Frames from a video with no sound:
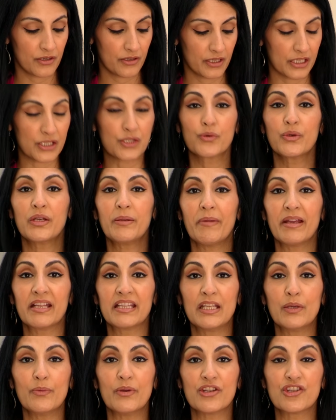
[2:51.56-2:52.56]
kasuri
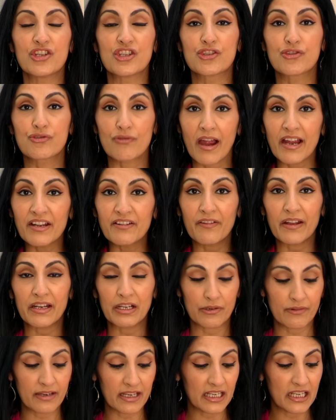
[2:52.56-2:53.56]
methi, which is dried
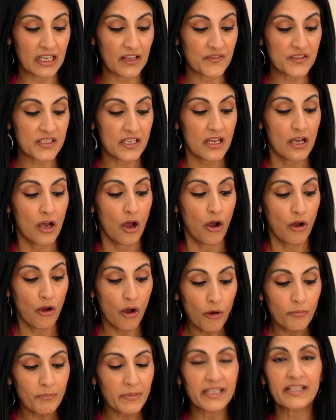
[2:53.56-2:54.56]
fenugreek leaves,
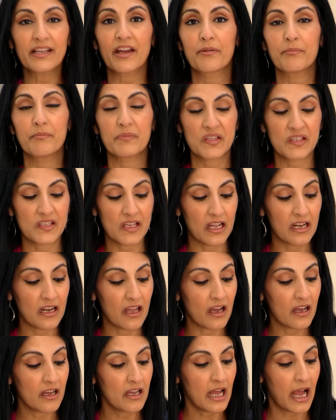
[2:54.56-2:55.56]
homemade garam
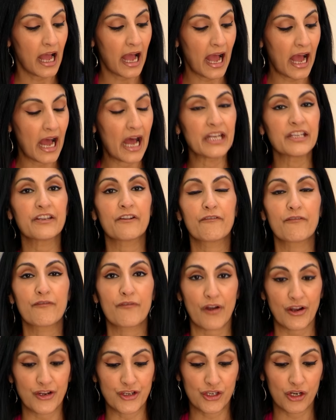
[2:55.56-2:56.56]
masala, and
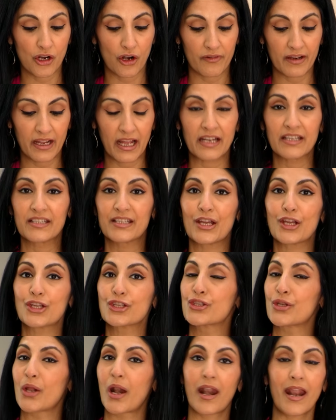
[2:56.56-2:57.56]
fresh coriander.
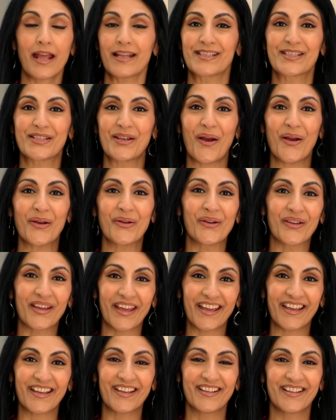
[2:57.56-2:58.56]
So let's start
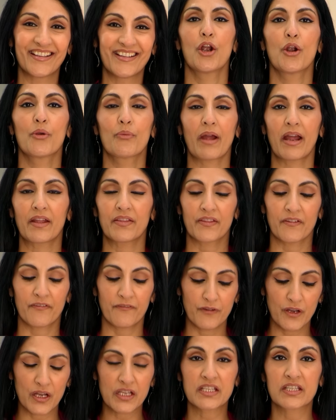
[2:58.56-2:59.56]
cooking. Right, the
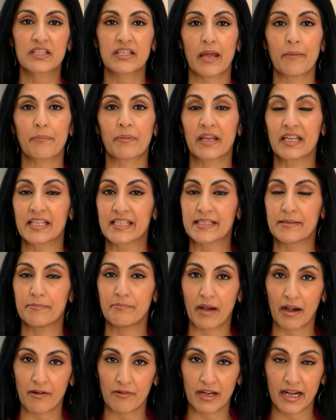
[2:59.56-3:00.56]
first step is to
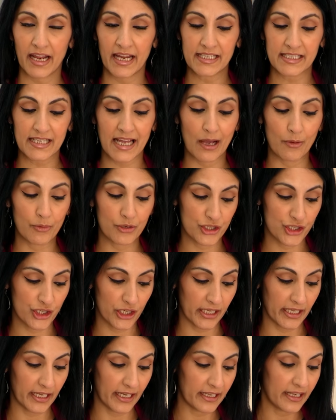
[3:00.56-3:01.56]
marinate our
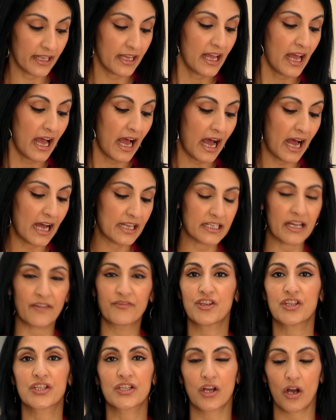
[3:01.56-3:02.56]
chicken. And I've
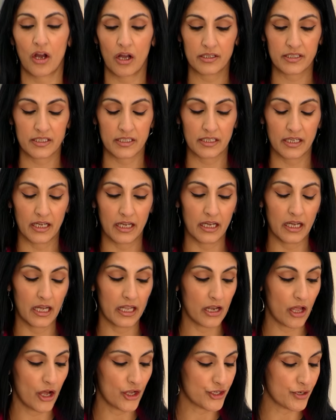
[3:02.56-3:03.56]
just got a
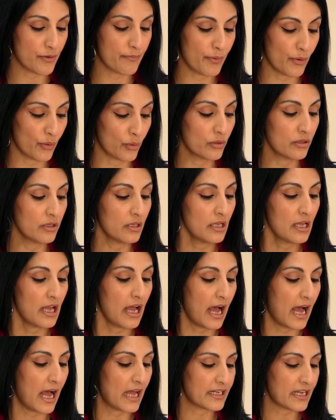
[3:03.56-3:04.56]
larger bowl
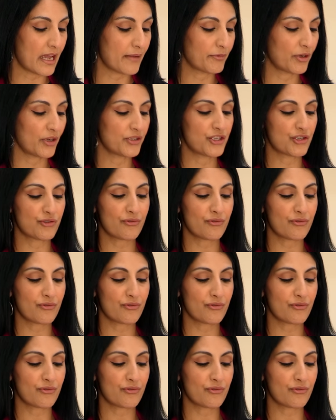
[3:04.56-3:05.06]
and I'm going to